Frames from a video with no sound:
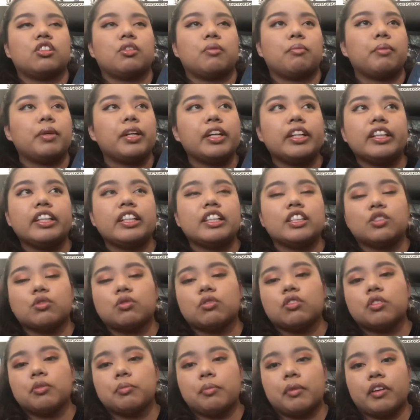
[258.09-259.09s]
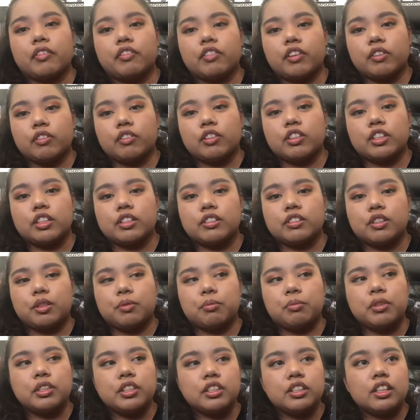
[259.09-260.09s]
Belle is one of my favorite Disney
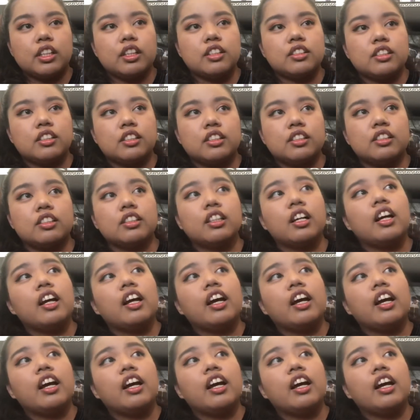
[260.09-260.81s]
princesses,